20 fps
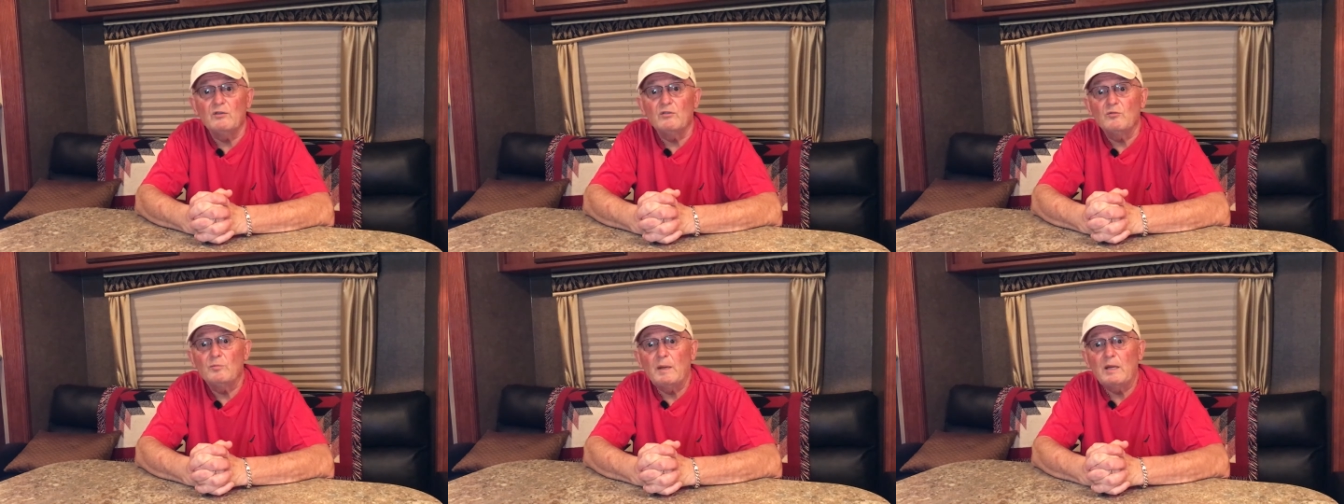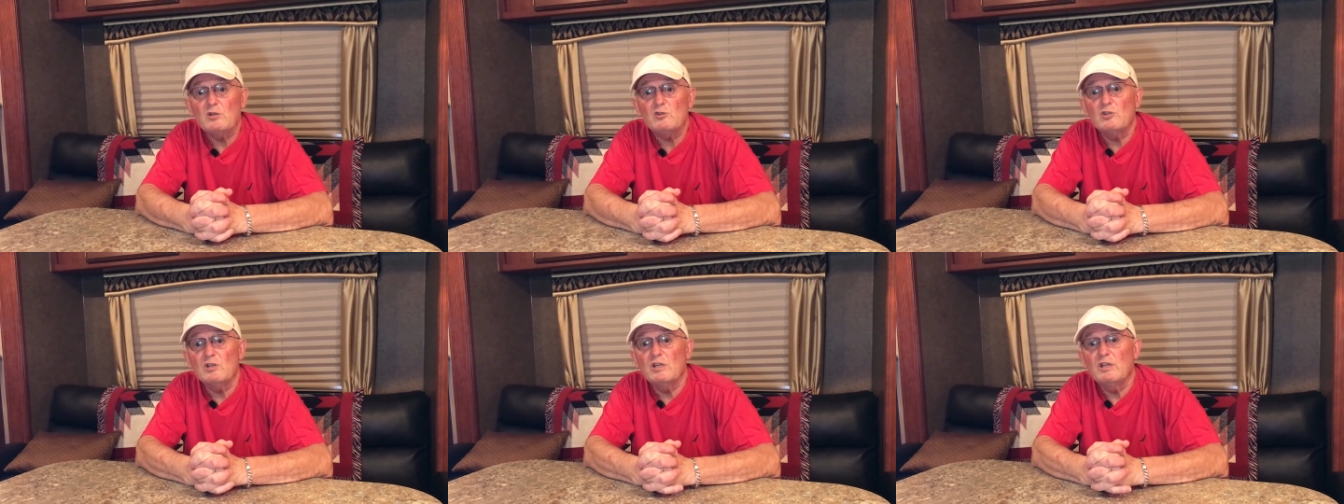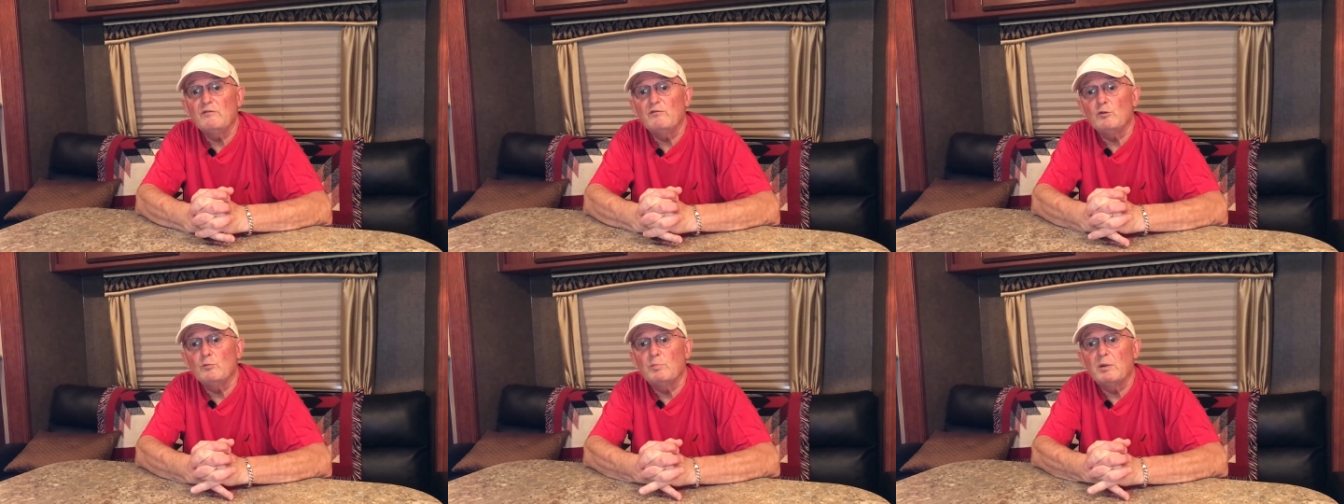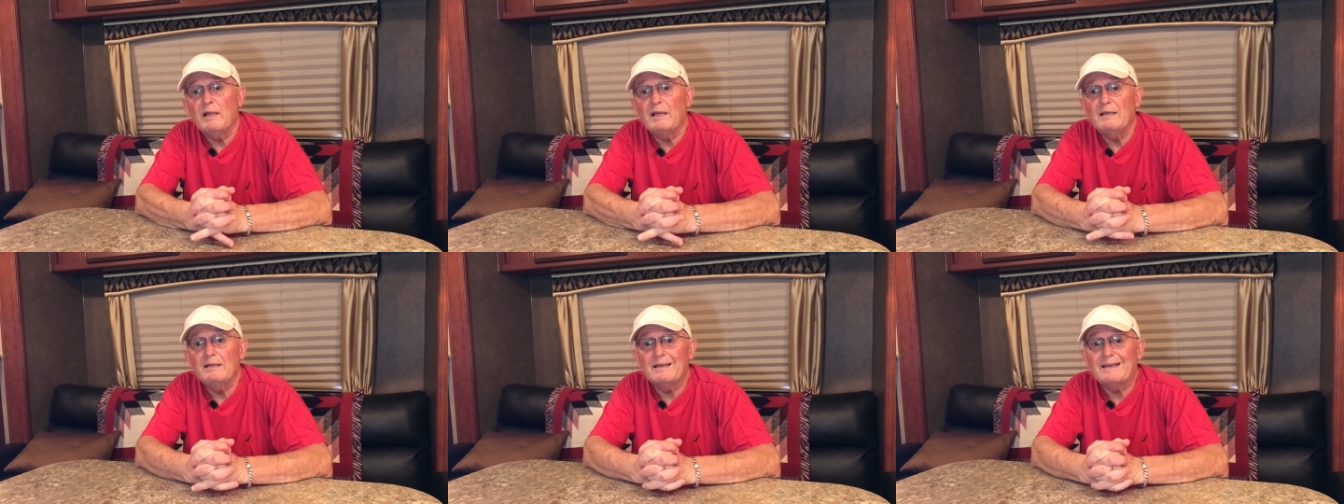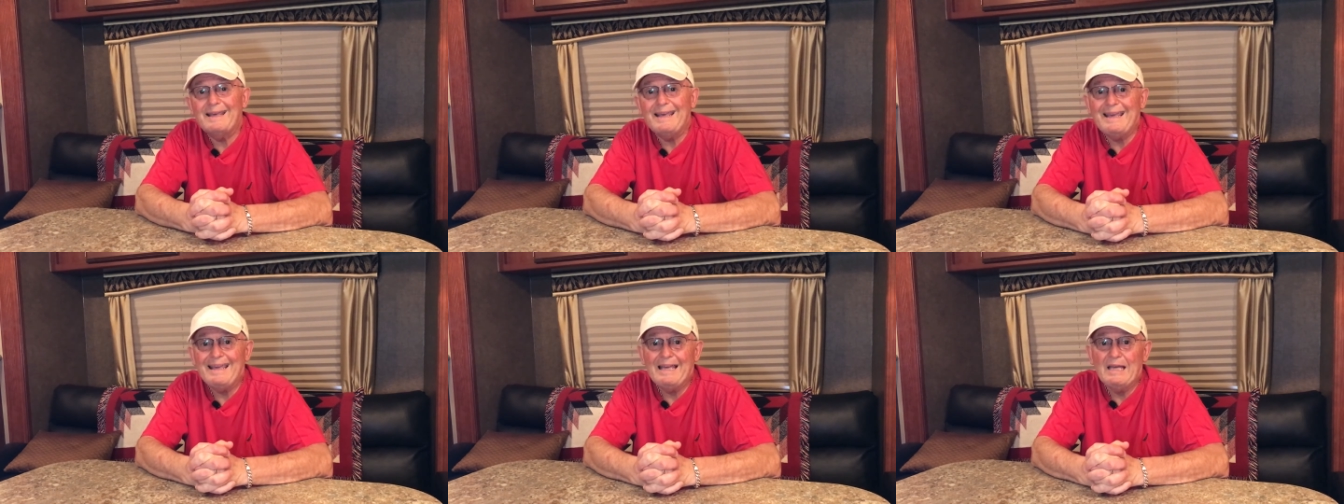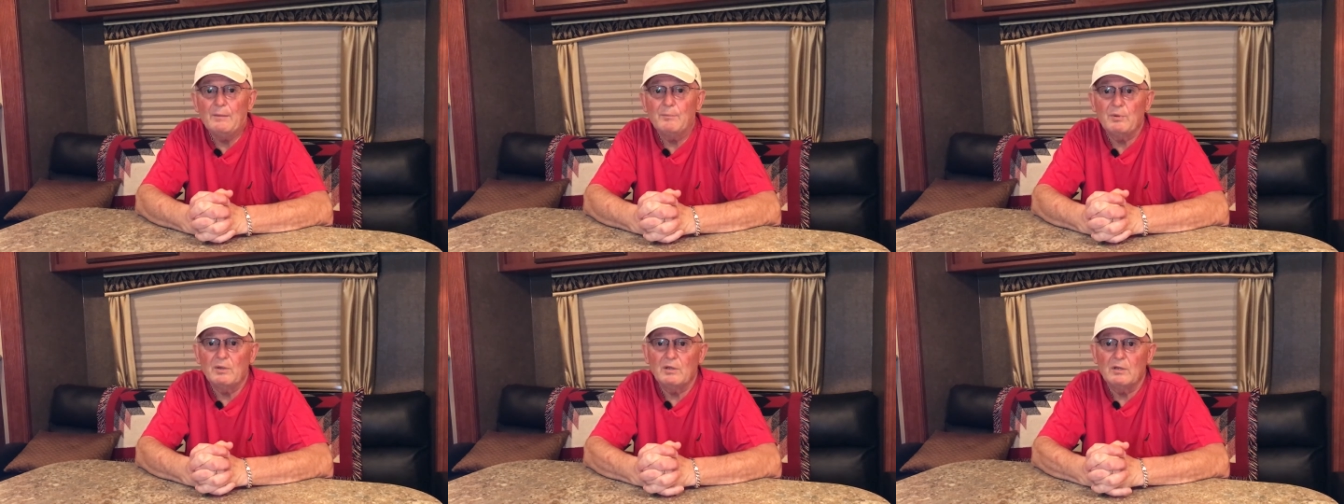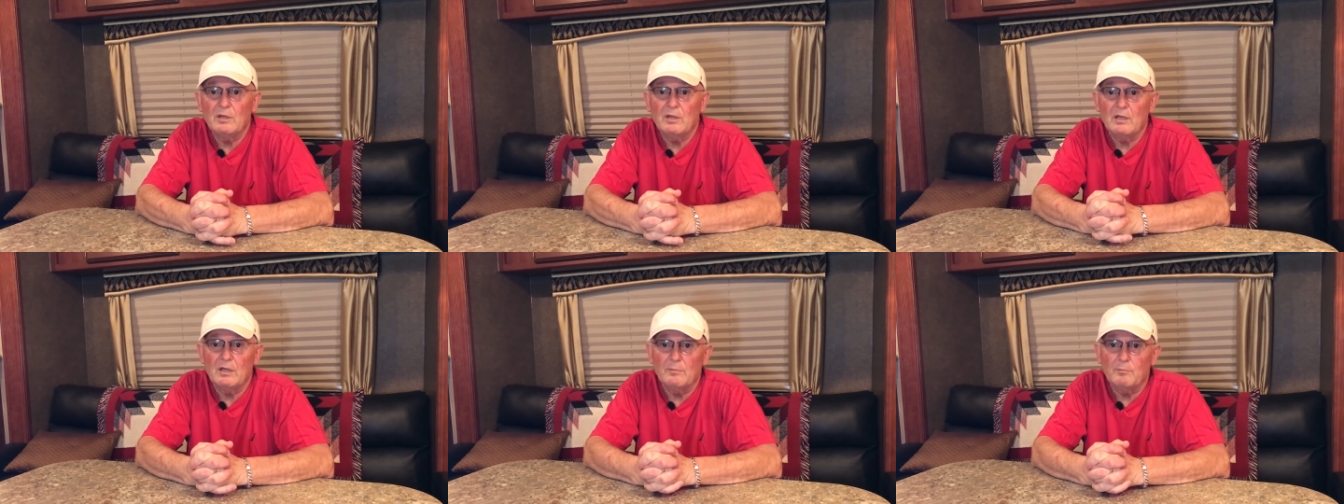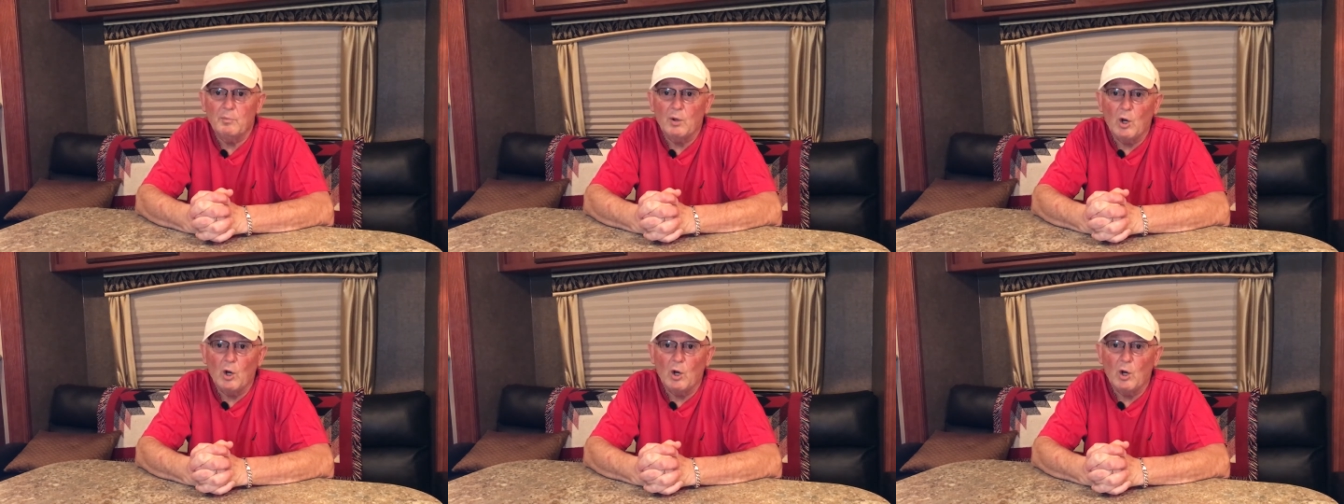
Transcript: especially if you plan to camp in a